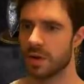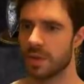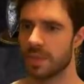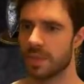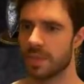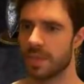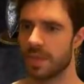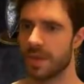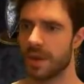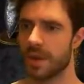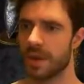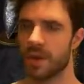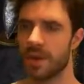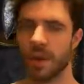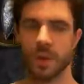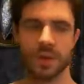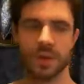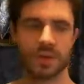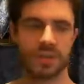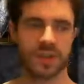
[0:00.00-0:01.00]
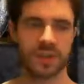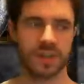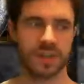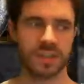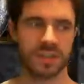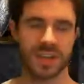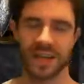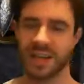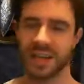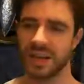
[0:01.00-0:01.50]
Now I know these guys
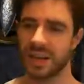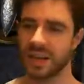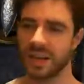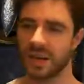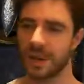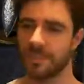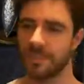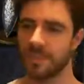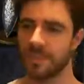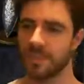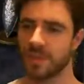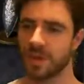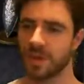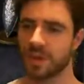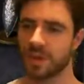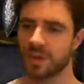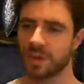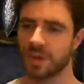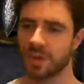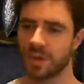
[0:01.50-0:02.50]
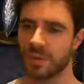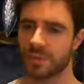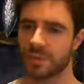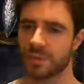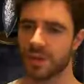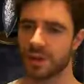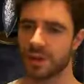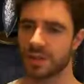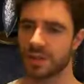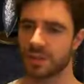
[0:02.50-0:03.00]
are here, so I can
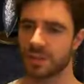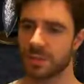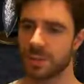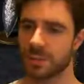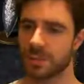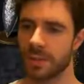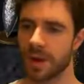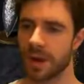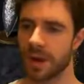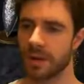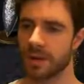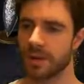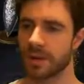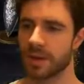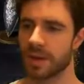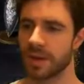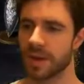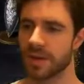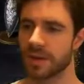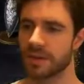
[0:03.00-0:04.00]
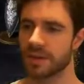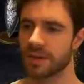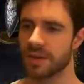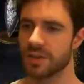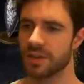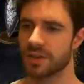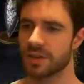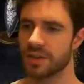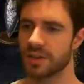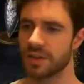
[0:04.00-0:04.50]
practice my parrying. Hey, a
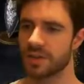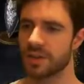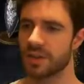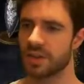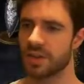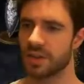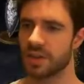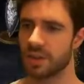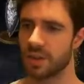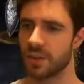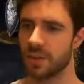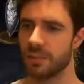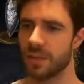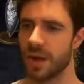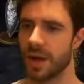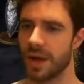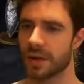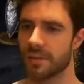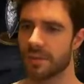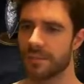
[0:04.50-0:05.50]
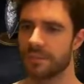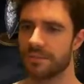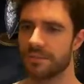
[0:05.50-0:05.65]
Titanite chunk, not bad.